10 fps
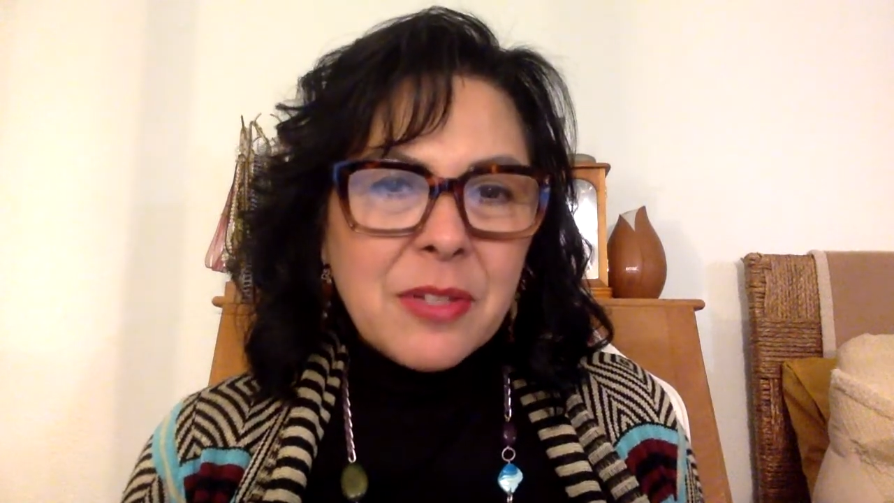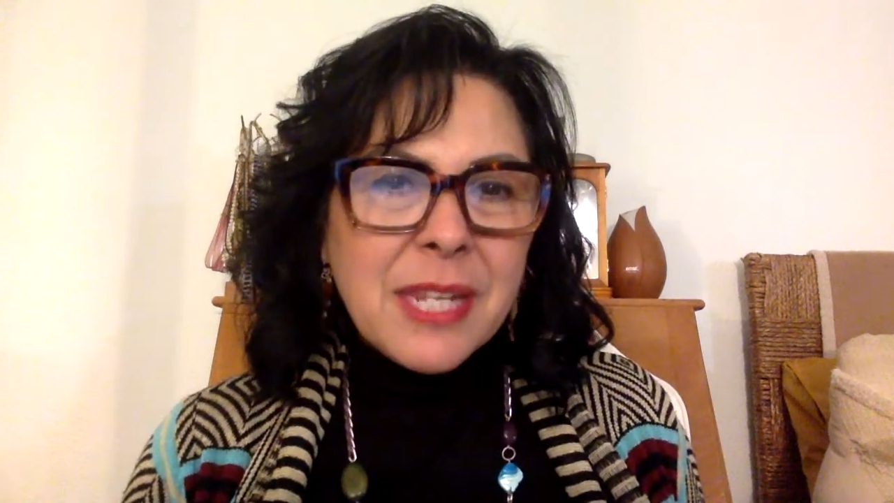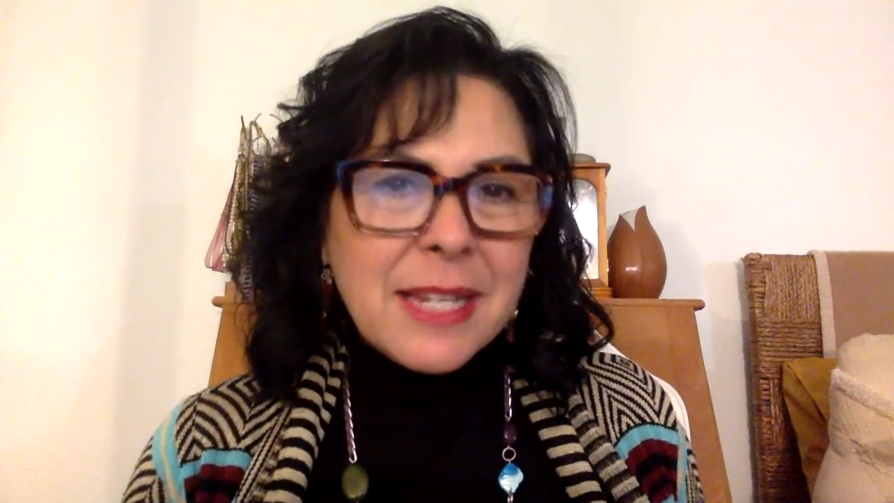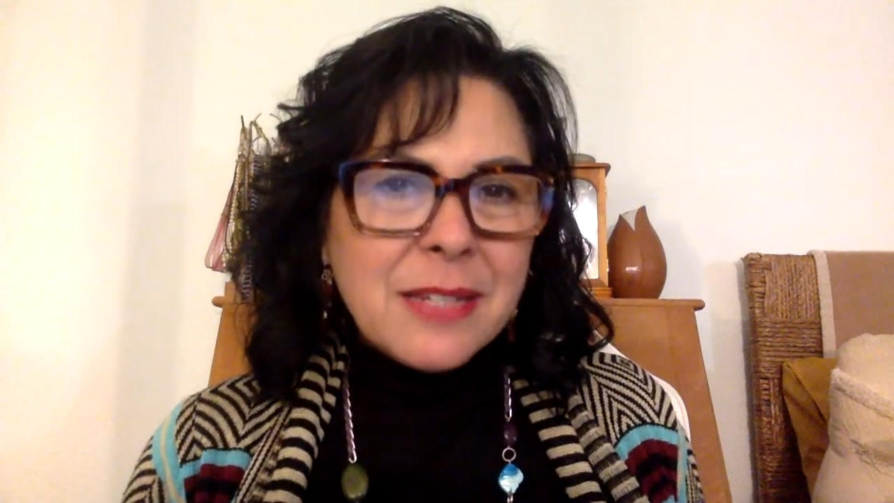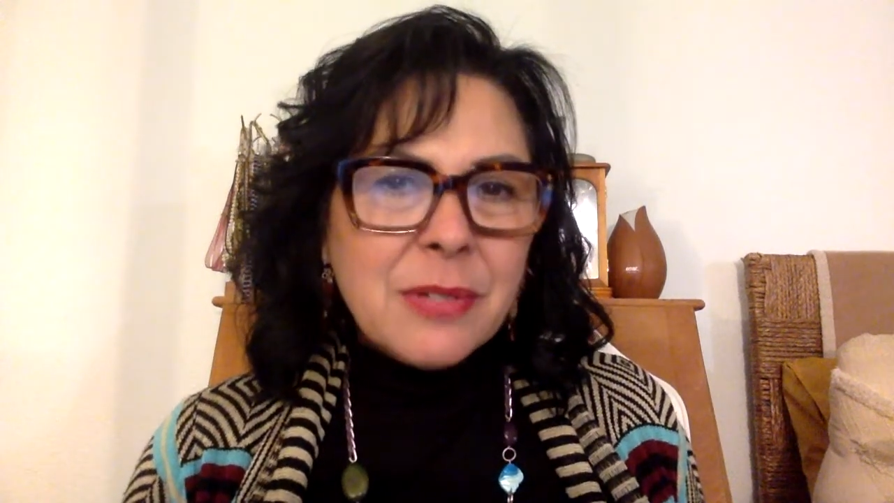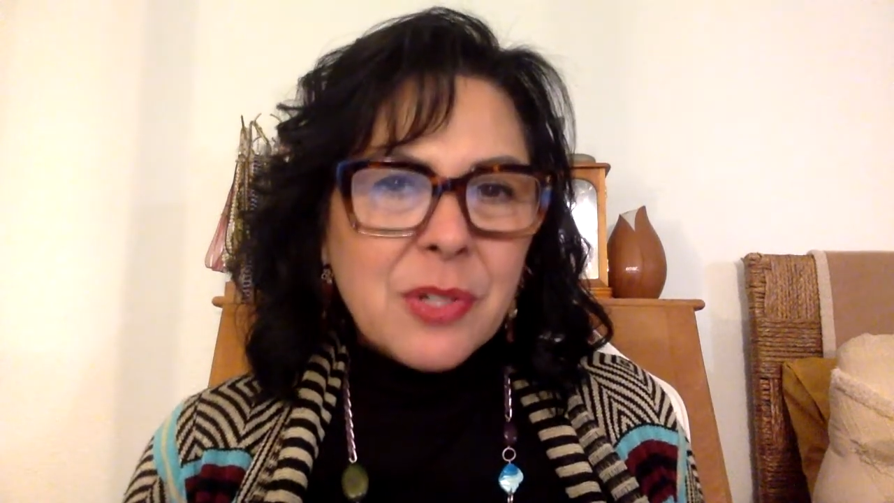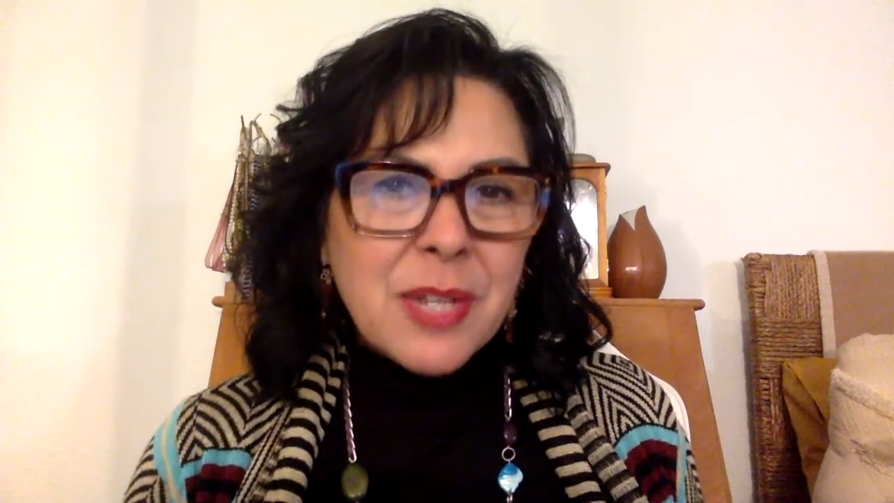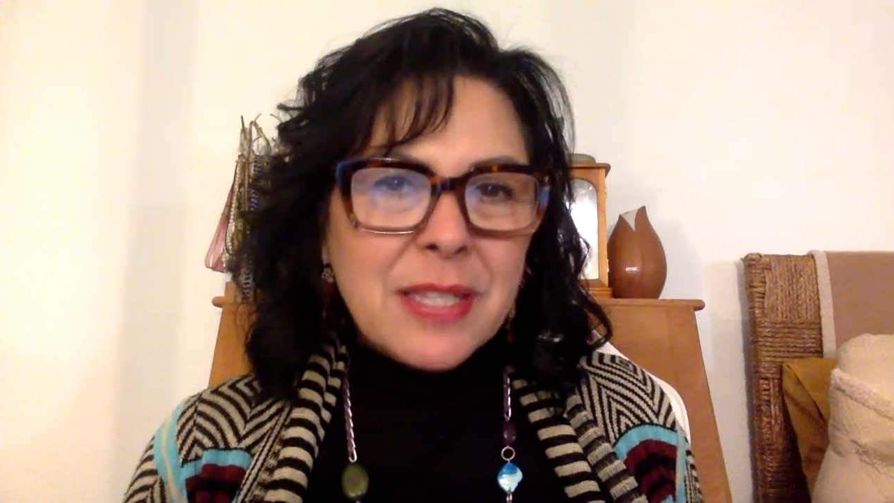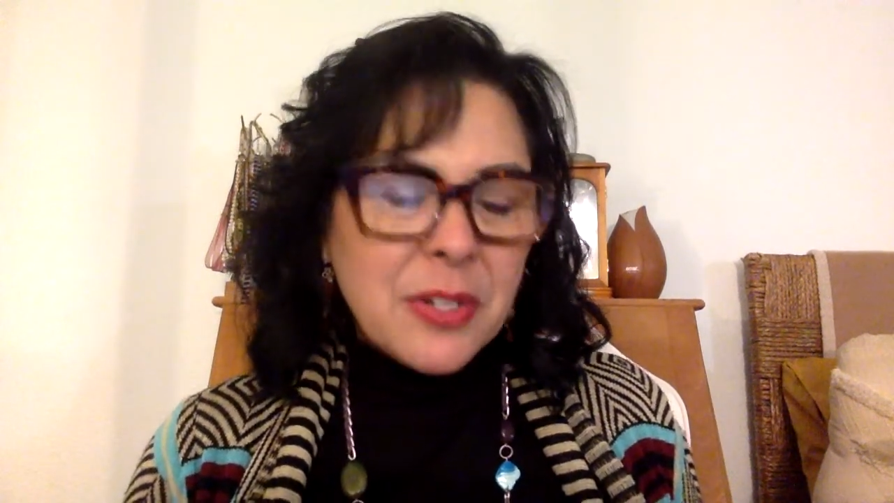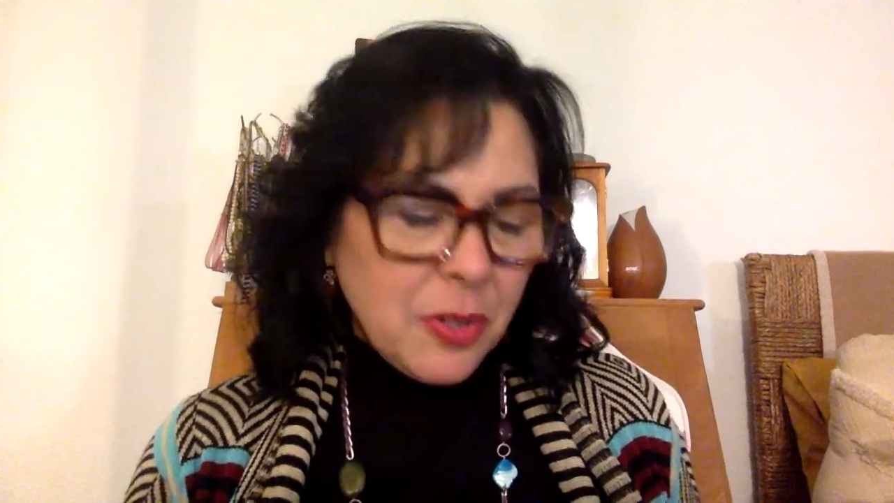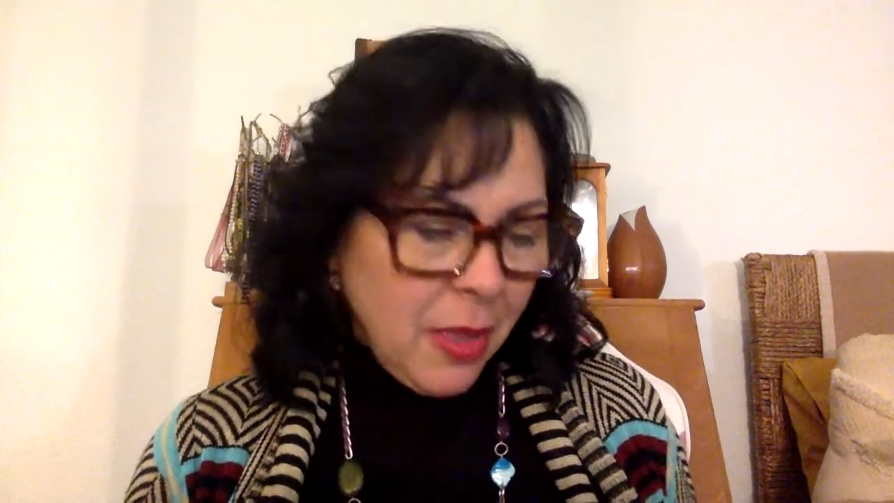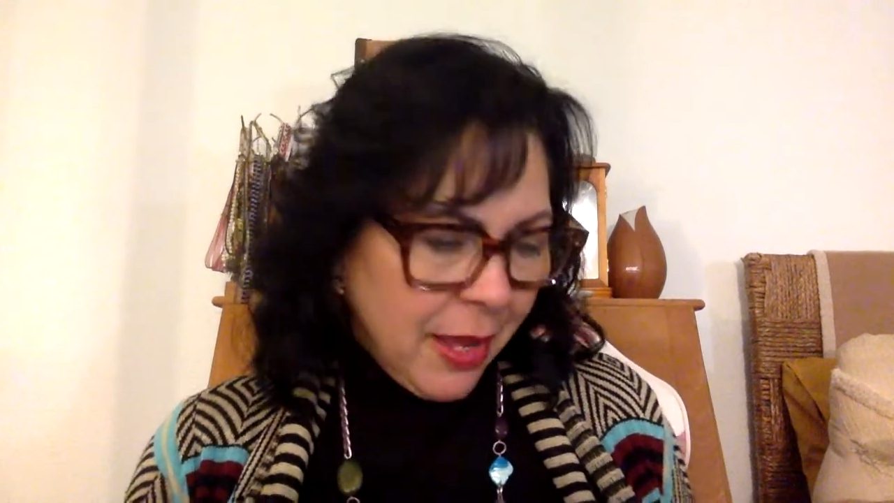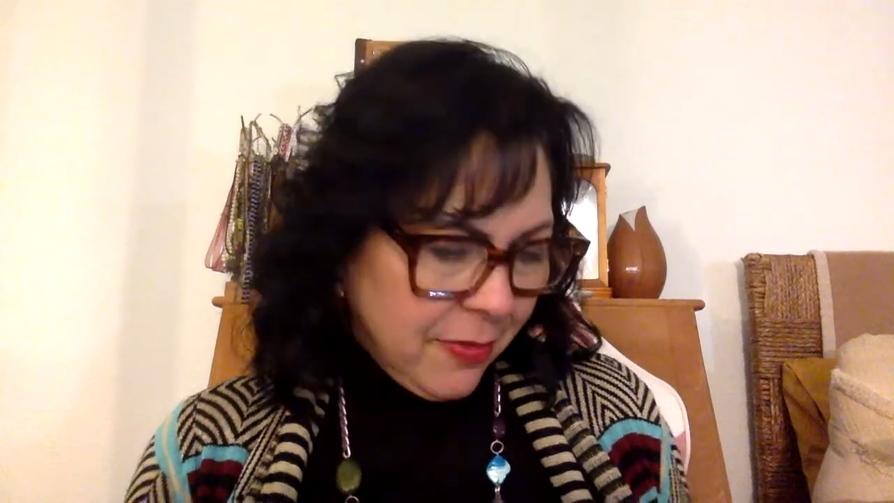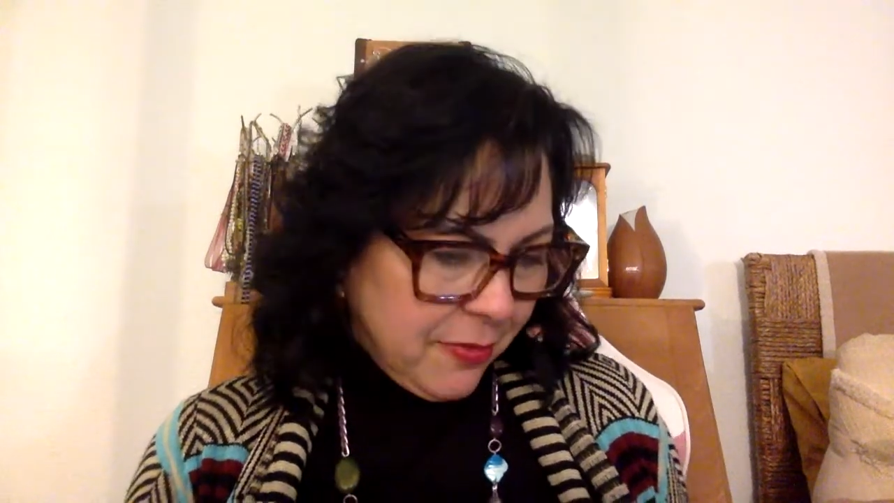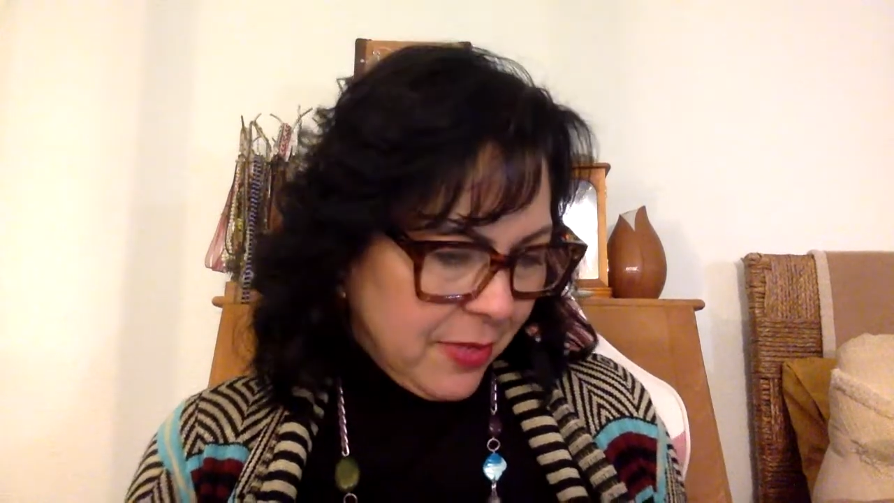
need to address in your life?